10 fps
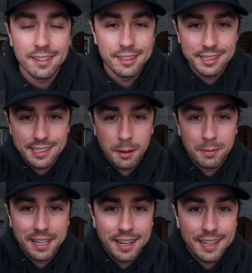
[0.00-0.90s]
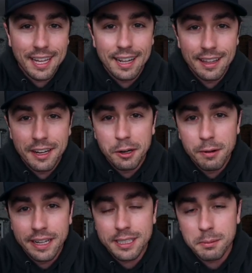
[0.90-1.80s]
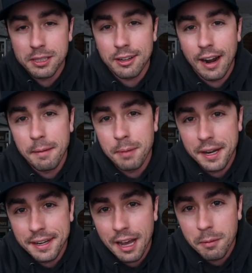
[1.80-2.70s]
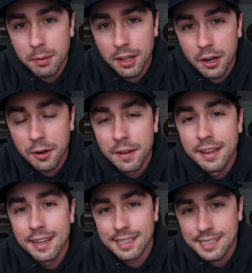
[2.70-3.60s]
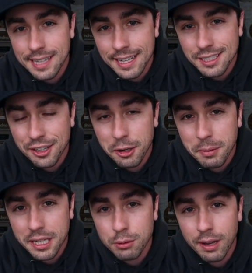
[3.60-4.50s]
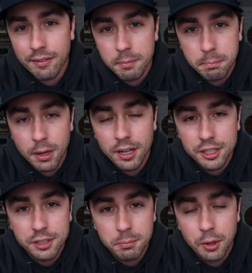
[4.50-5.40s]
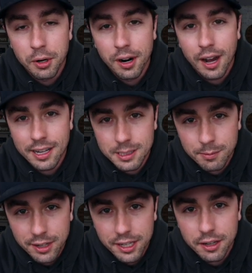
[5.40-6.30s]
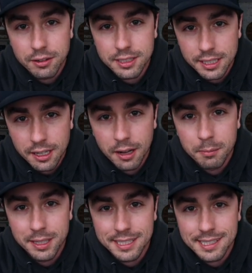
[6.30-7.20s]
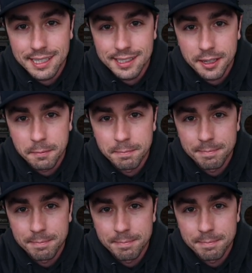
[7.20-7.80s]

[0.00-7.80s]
learn something, hit that little red subscribe button down below and stay tuned because we have a bunch more awesome videos to come this season.